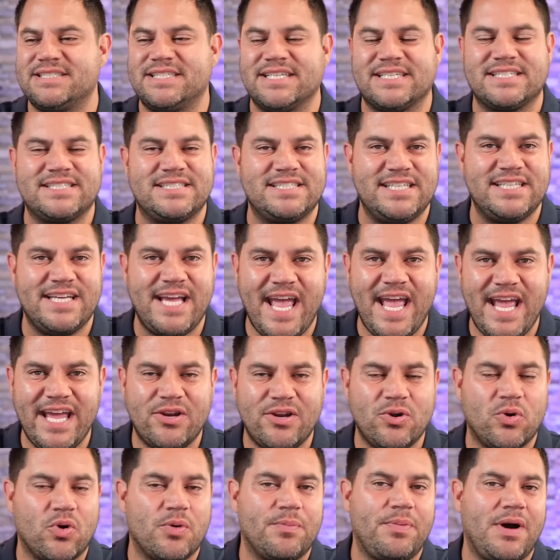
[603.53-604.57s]

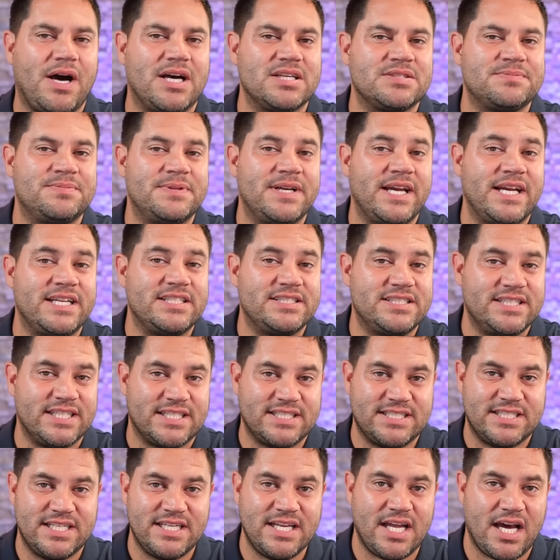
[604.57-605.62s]
68 or possibly age
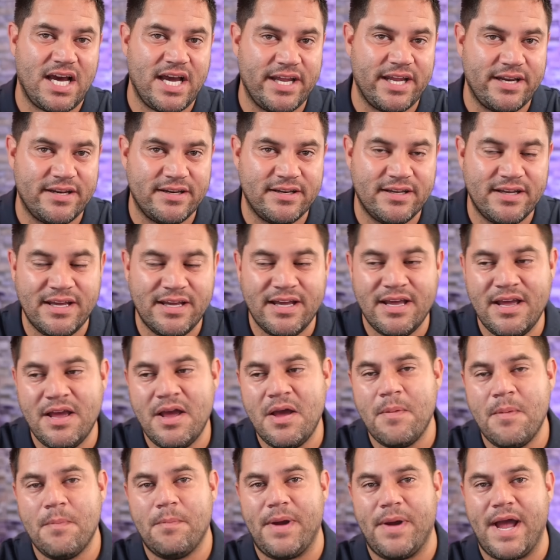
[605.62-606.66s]
69.
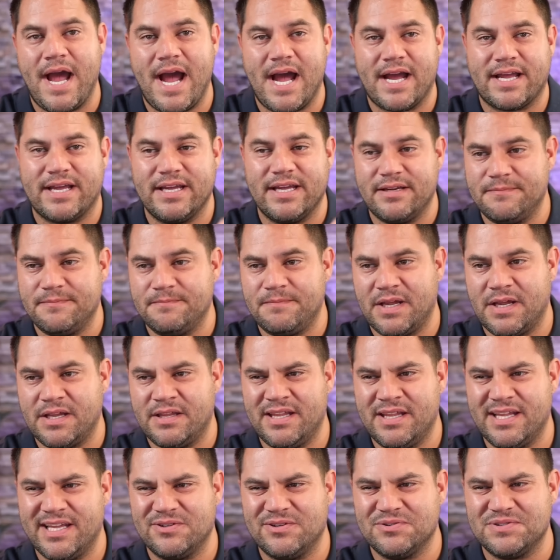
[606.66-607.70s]
Back in, I
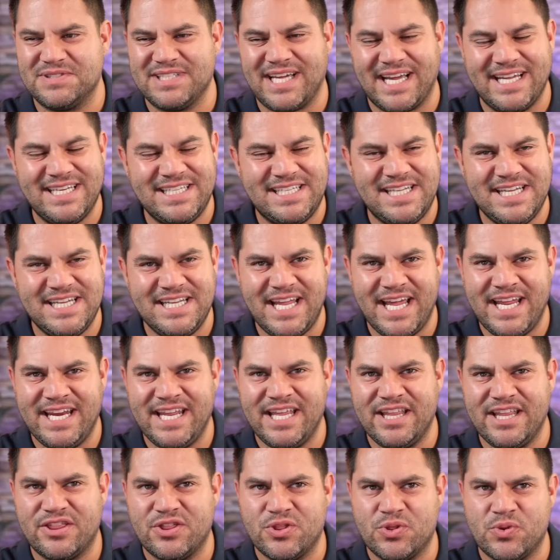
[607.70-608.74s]
think it was
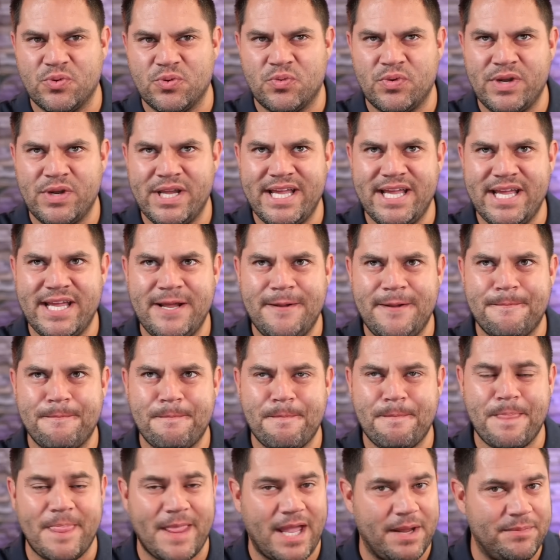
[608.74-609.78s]
1983,
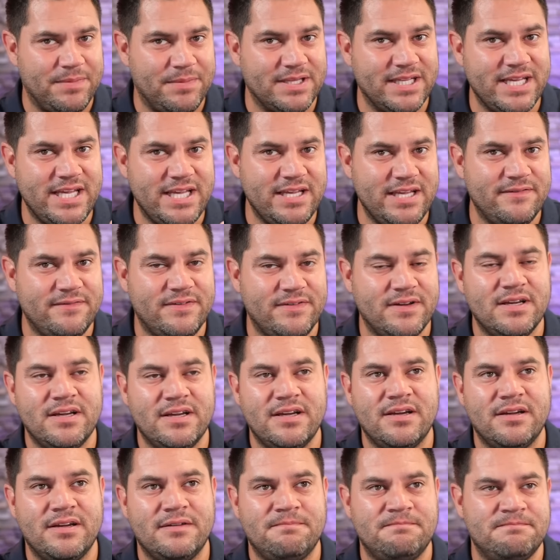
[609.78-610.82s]
I believe,
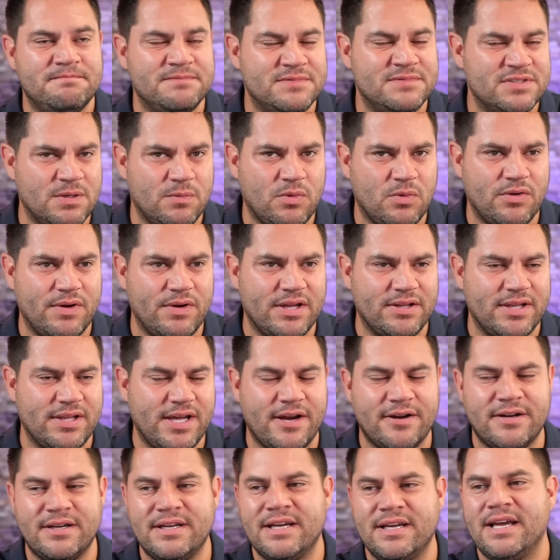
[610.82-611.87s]
somewhere around
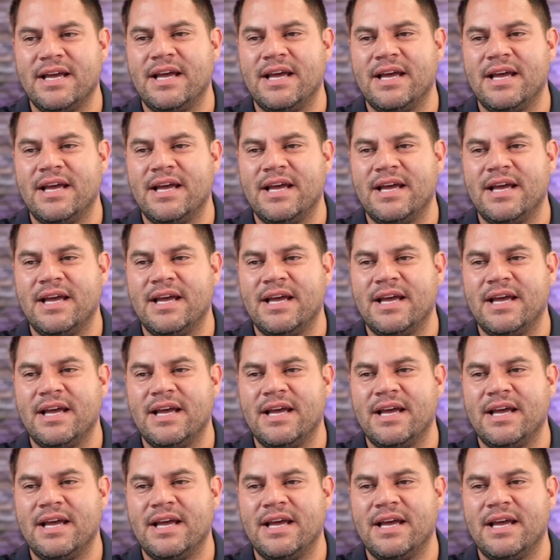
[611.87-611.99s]
there,